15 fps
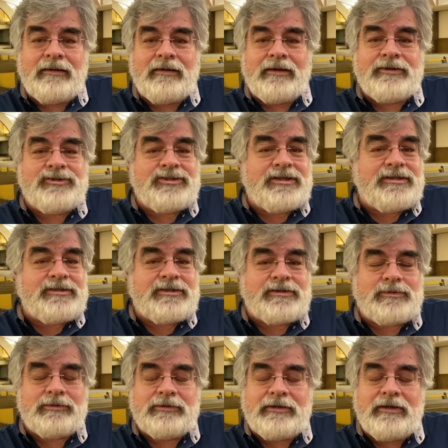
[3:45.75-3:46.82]
and
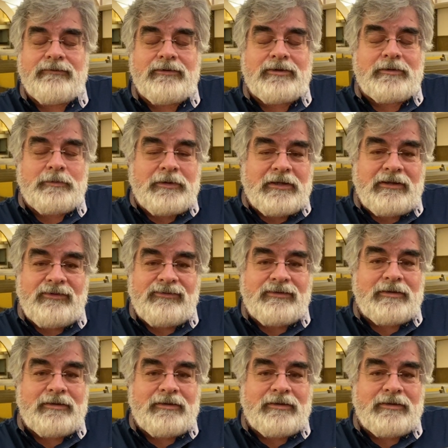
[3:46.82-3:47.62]
Jesus will give you the peace